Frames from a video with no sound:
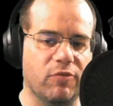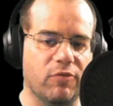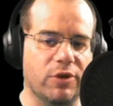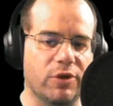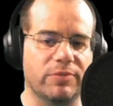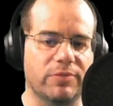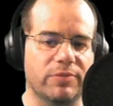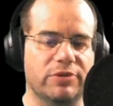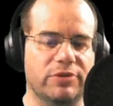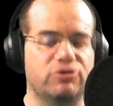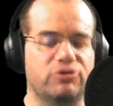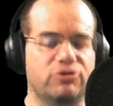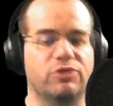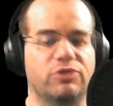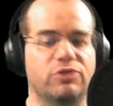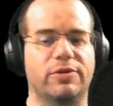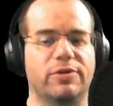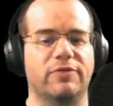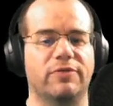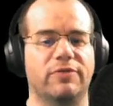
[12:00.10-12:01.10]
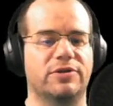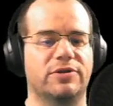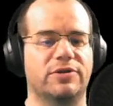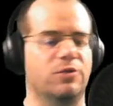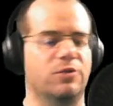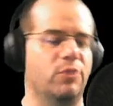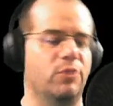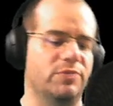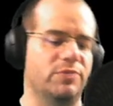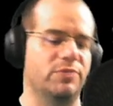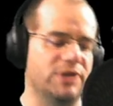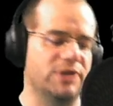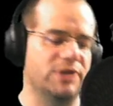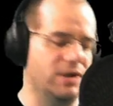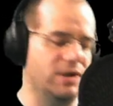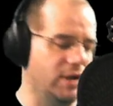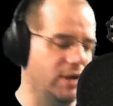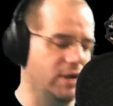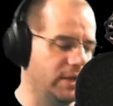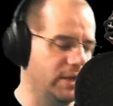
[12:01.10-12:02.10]
one troop over, so 1%
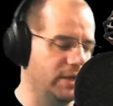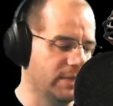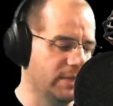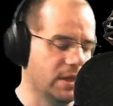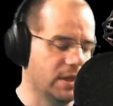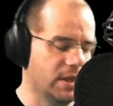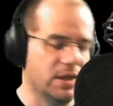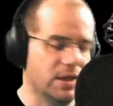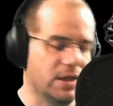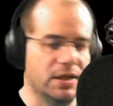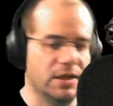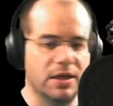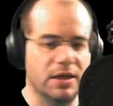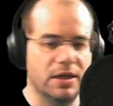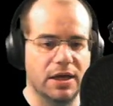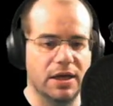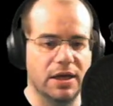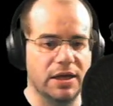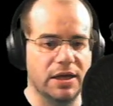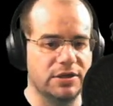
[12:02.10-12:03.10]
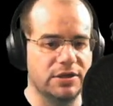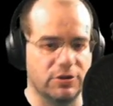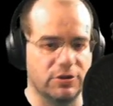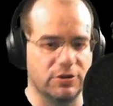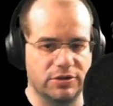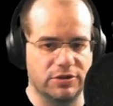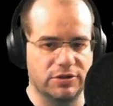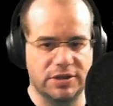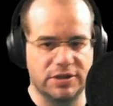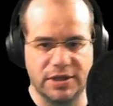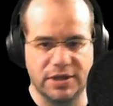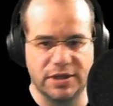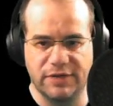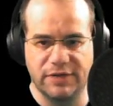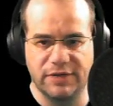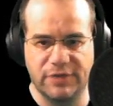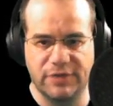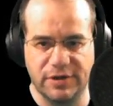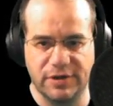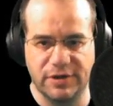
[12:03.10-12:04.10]
higher. It's not
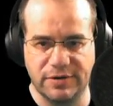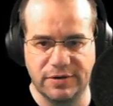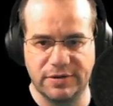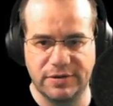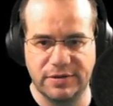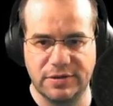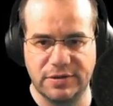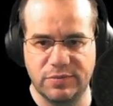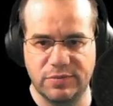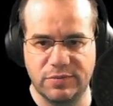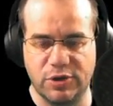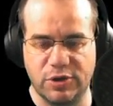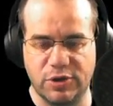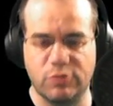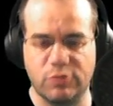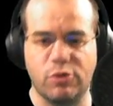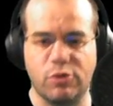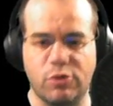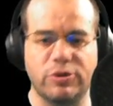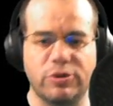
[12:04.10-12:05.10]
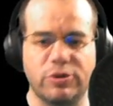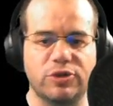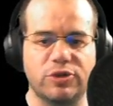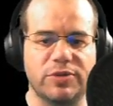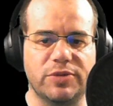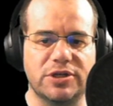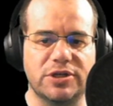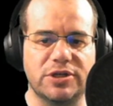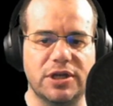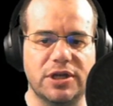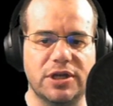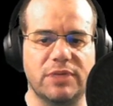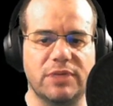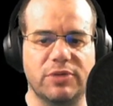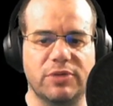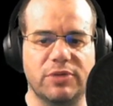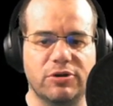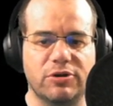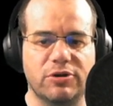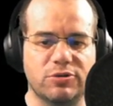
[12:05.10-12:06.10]
significant. But what we should be seeing,
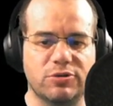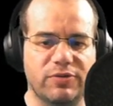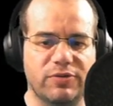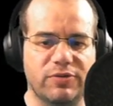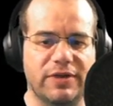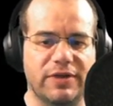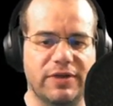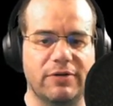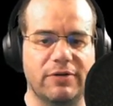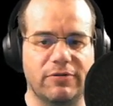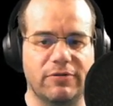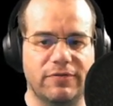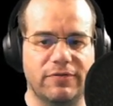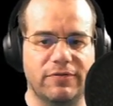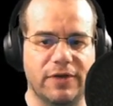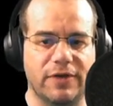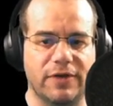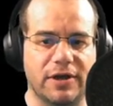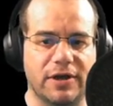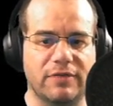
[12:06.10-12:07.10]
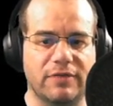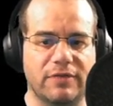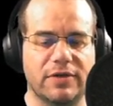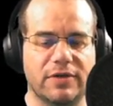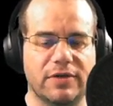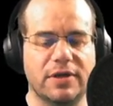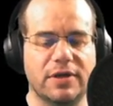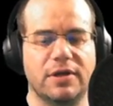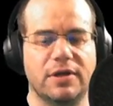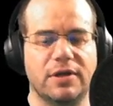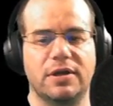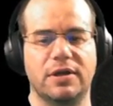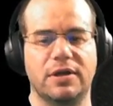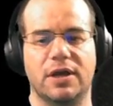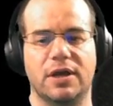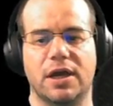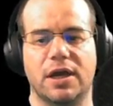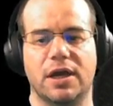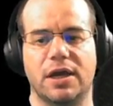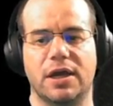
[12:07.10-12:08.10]
because we've now got 5,
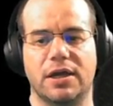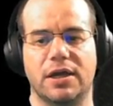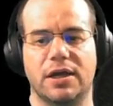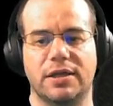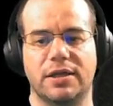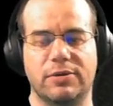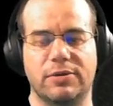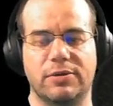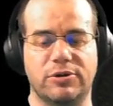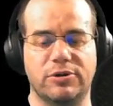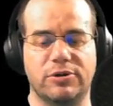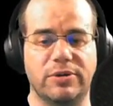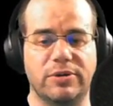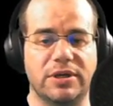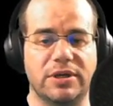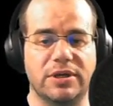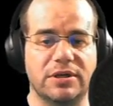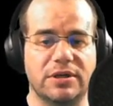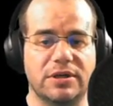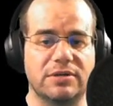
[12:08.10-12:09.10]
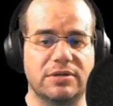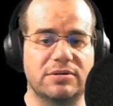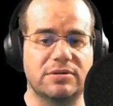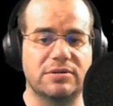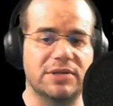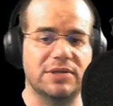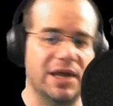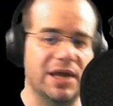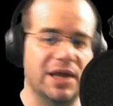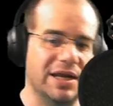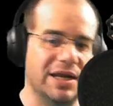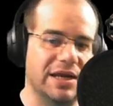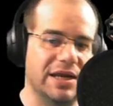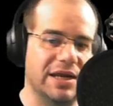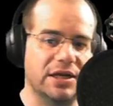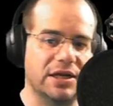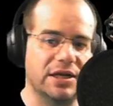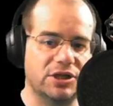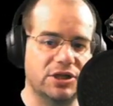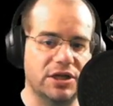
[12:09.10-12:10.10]
they were doing
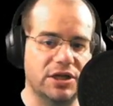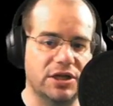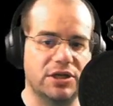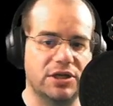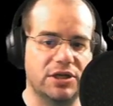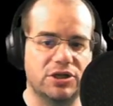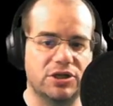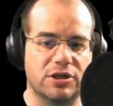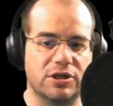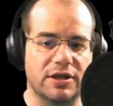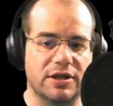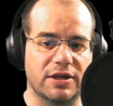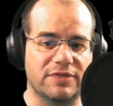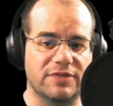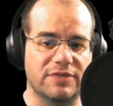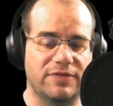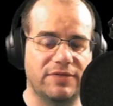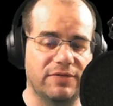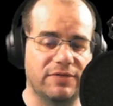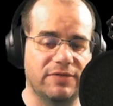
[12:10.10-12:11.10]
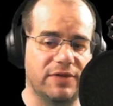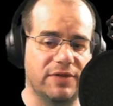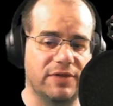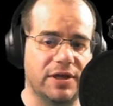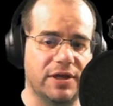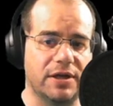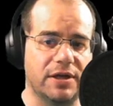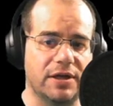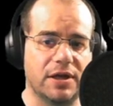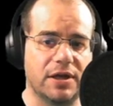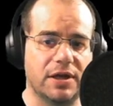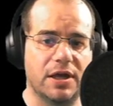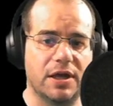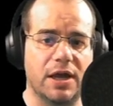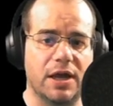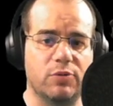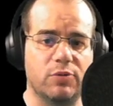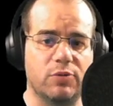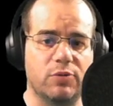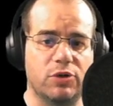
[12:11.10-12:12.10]
10-ish each, so that's 50.
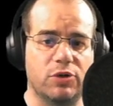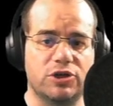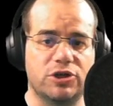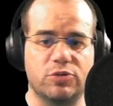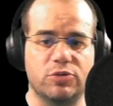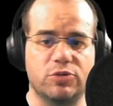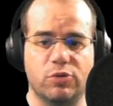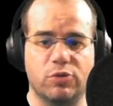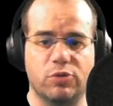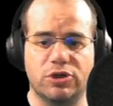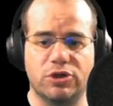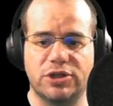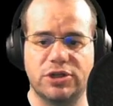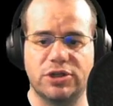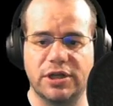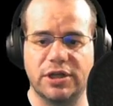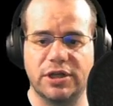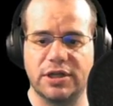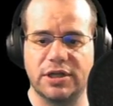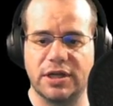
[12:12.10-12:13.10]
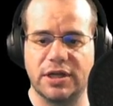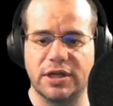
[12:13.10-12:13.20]
And we'll just watch the